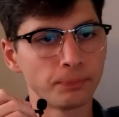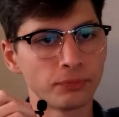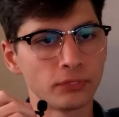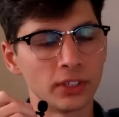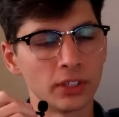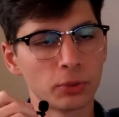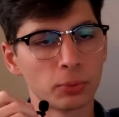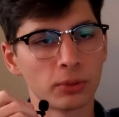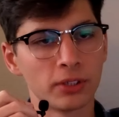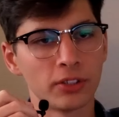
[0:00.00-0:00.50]

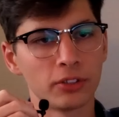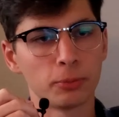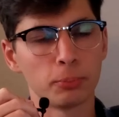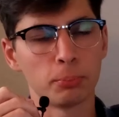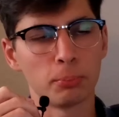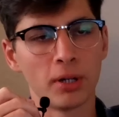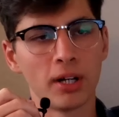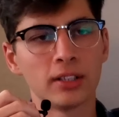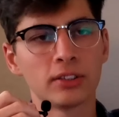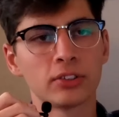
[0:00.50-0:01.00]
This one is
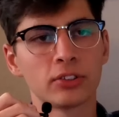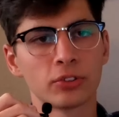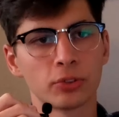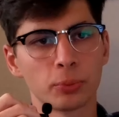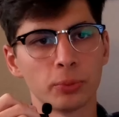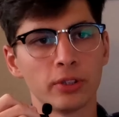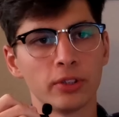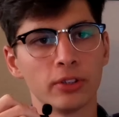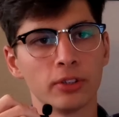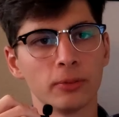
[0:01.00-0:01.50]
much
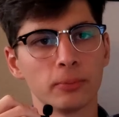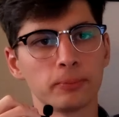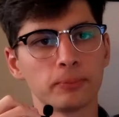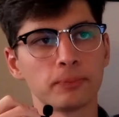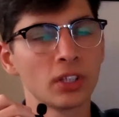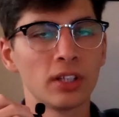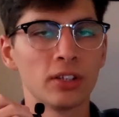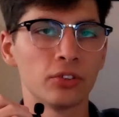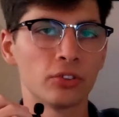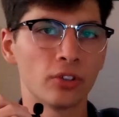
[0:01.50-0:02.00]
sweeter.
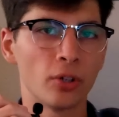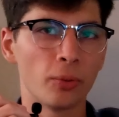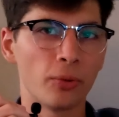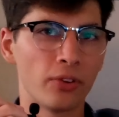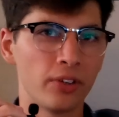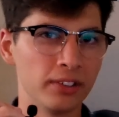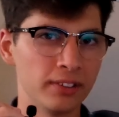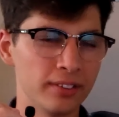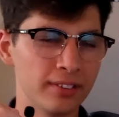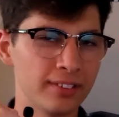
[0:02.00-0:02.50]
So
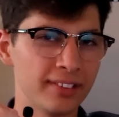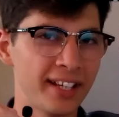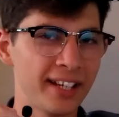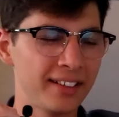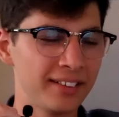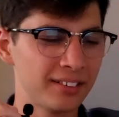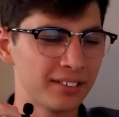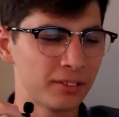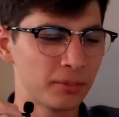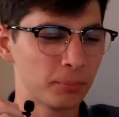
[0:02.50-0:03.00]
this
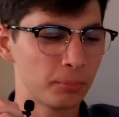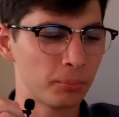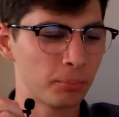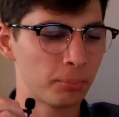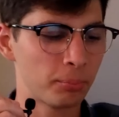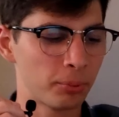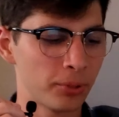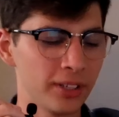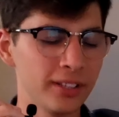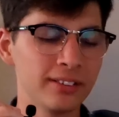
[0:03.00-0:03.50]
tastes
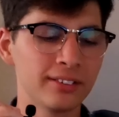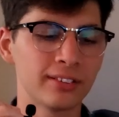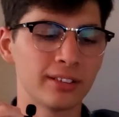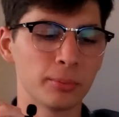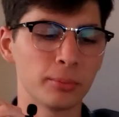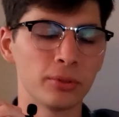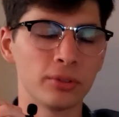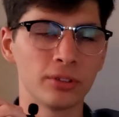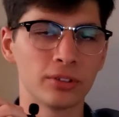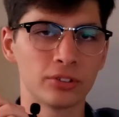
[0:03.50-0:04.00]
pretty
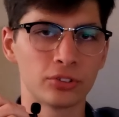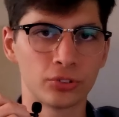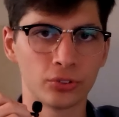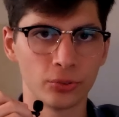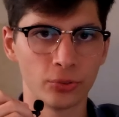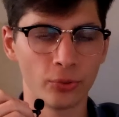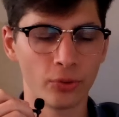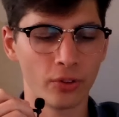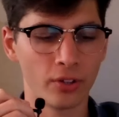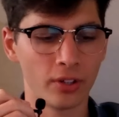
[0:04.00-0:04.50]
similar
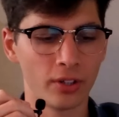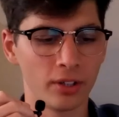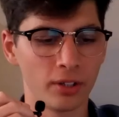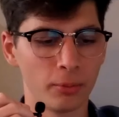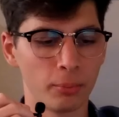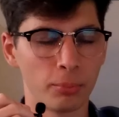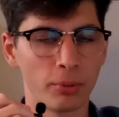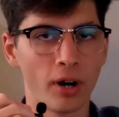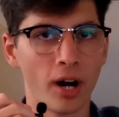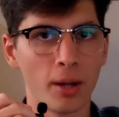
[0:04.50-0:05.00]
to
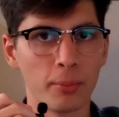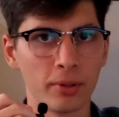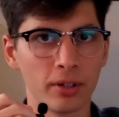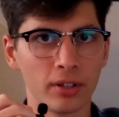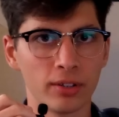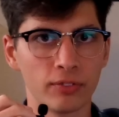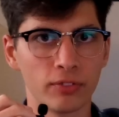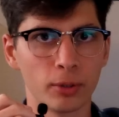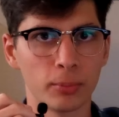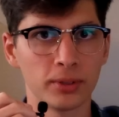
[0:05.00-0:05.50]
the
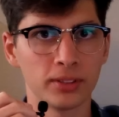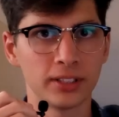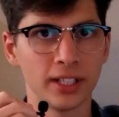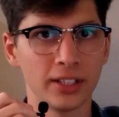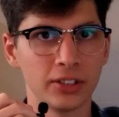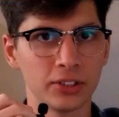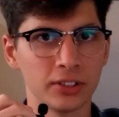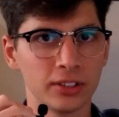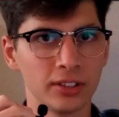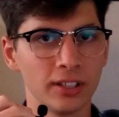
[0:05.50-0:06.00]
primary
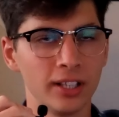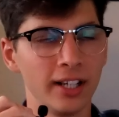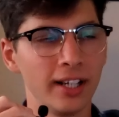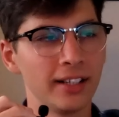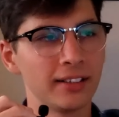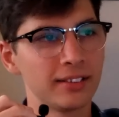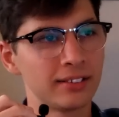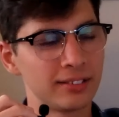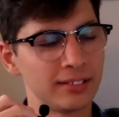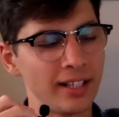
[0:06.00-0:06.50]
fermentation.
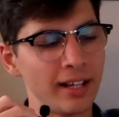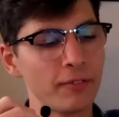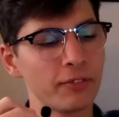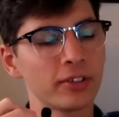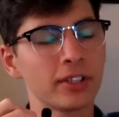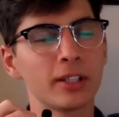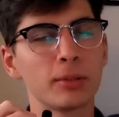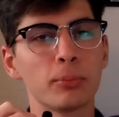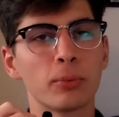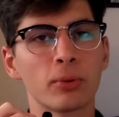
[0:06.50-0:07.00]
It's
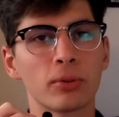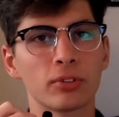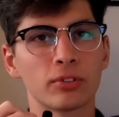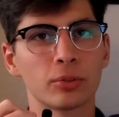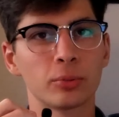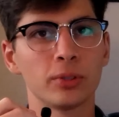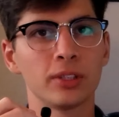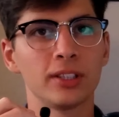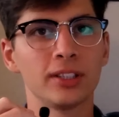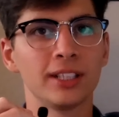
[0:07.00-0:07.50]
definitely more
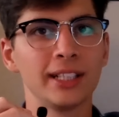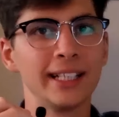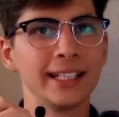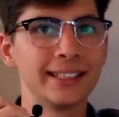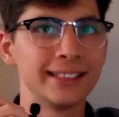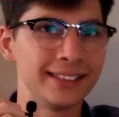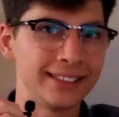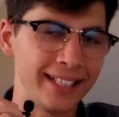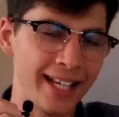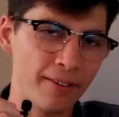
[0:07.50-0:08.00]
sweet,
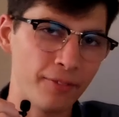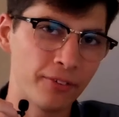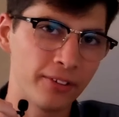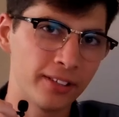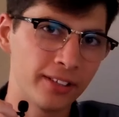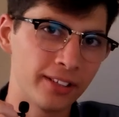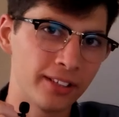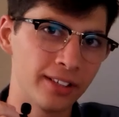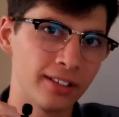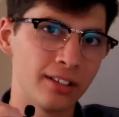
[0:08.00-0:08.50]

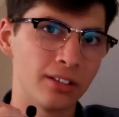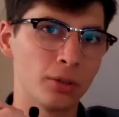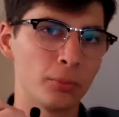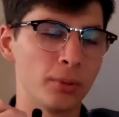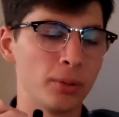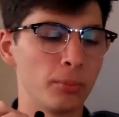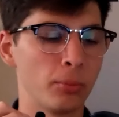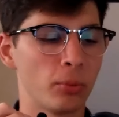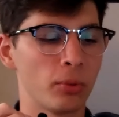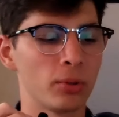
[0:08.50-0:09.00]
definitely a little
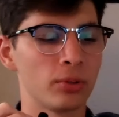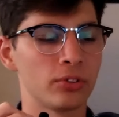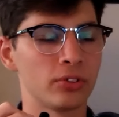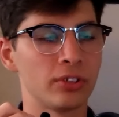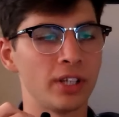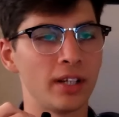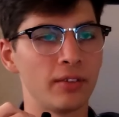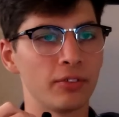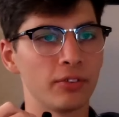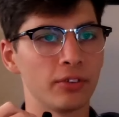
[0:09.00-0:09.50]
bit more
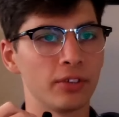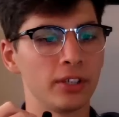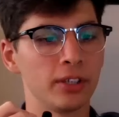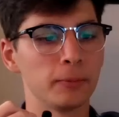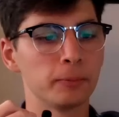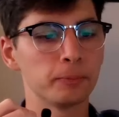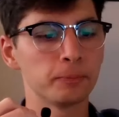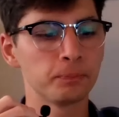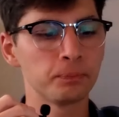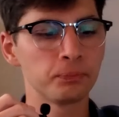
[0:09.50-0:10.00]

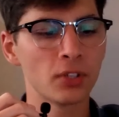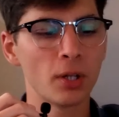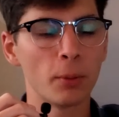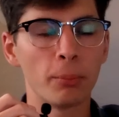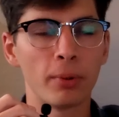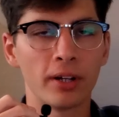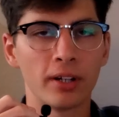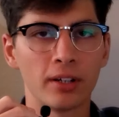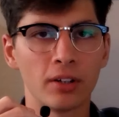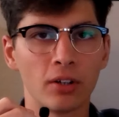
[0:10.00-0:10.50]
savory,
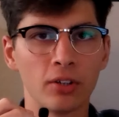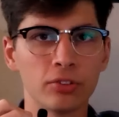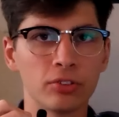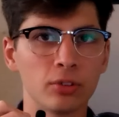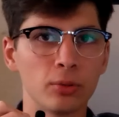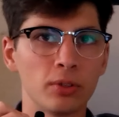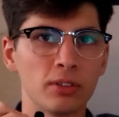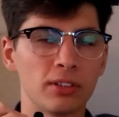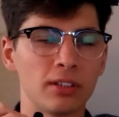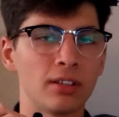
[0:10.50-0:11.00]
but it
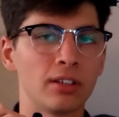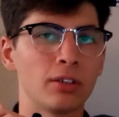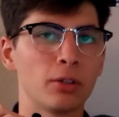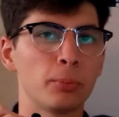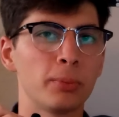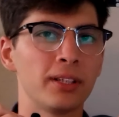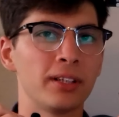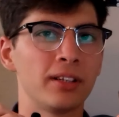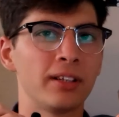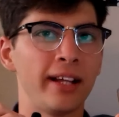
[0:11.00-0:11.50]
also is a little
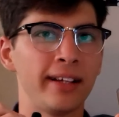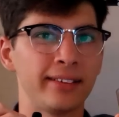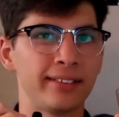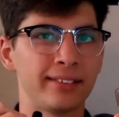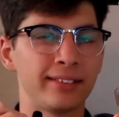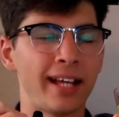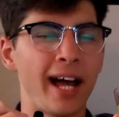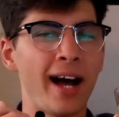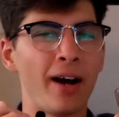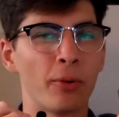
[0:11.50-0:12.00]
bit less
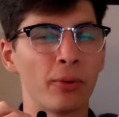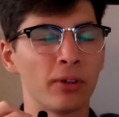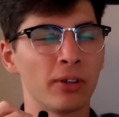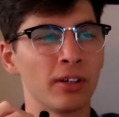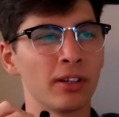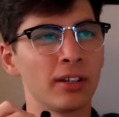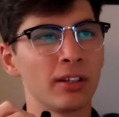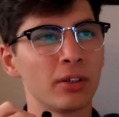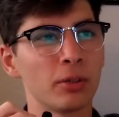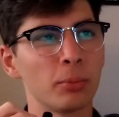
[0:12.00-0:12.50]
sour,
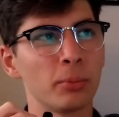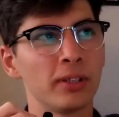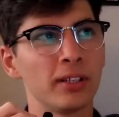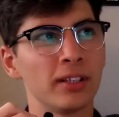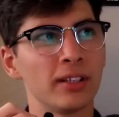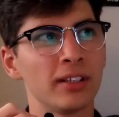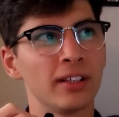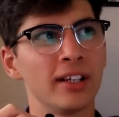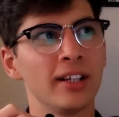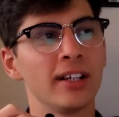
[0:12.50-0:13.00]
a little
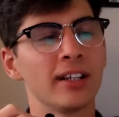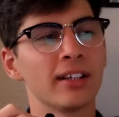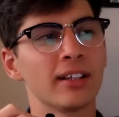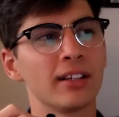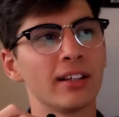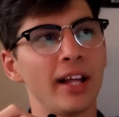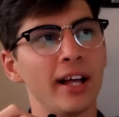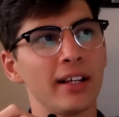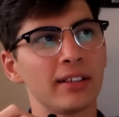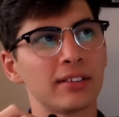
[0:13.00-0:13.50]
bit
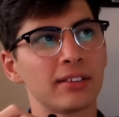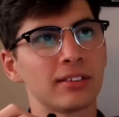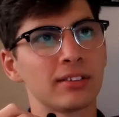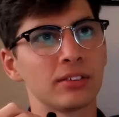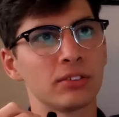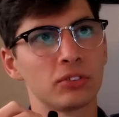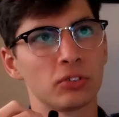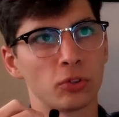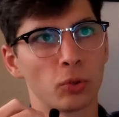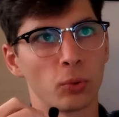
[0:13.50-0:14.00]
less
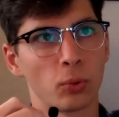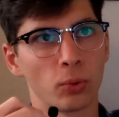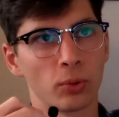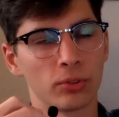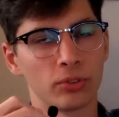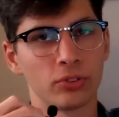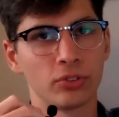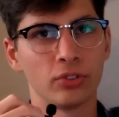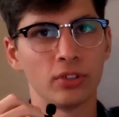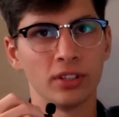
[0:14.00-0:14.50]

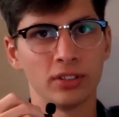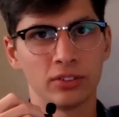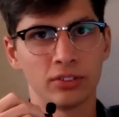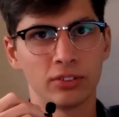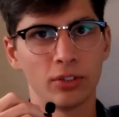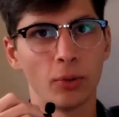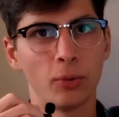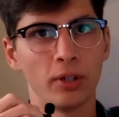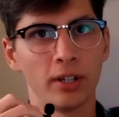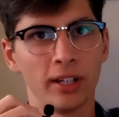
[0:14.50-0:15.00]
towards the
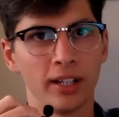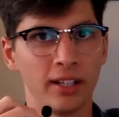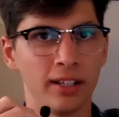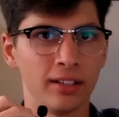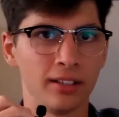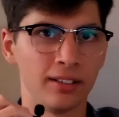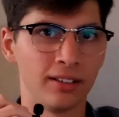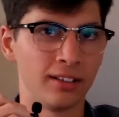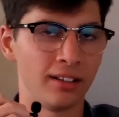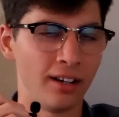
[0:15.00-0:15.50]
soda
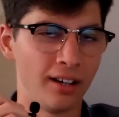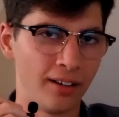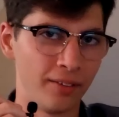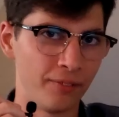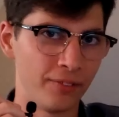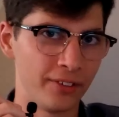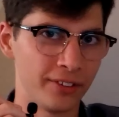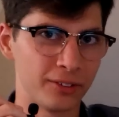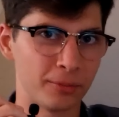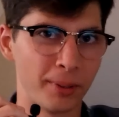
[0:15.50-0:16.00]
end
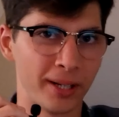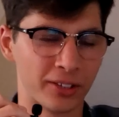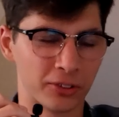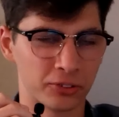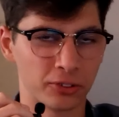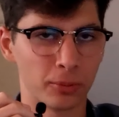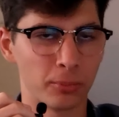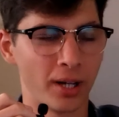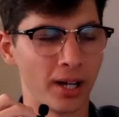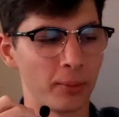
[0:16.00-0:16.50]
of the
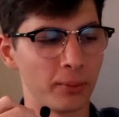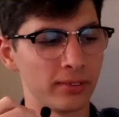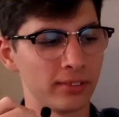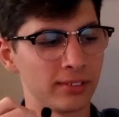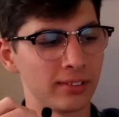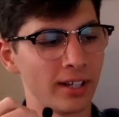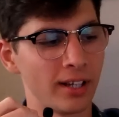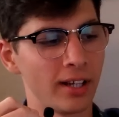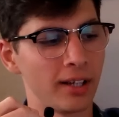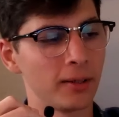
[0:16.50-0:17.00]
spectrum, I would
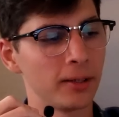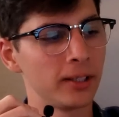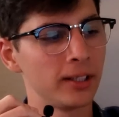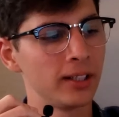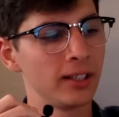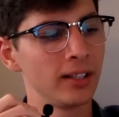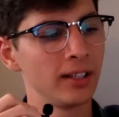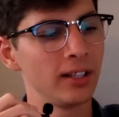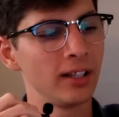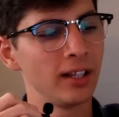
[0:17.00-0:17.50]
say.
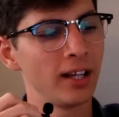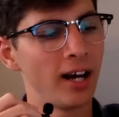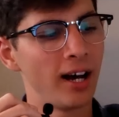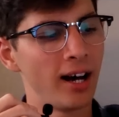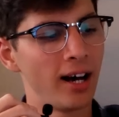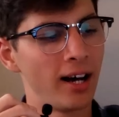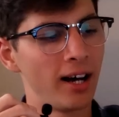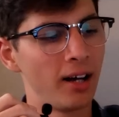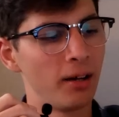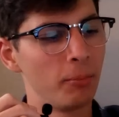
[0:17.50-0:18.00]

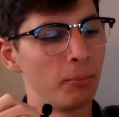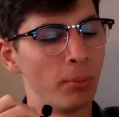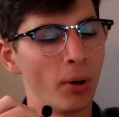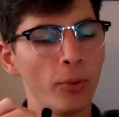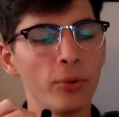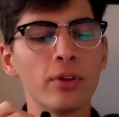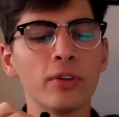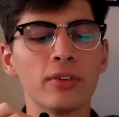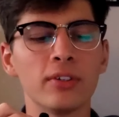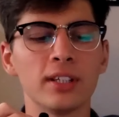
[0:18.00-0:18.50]
Uh,
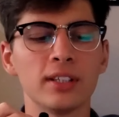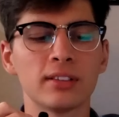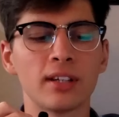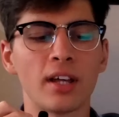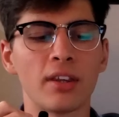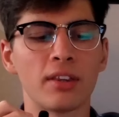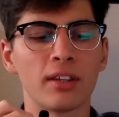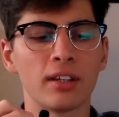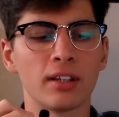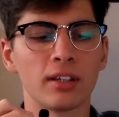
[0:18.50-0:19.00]
both of these,
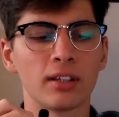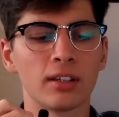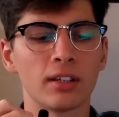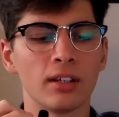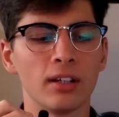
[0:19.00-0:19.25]
I think,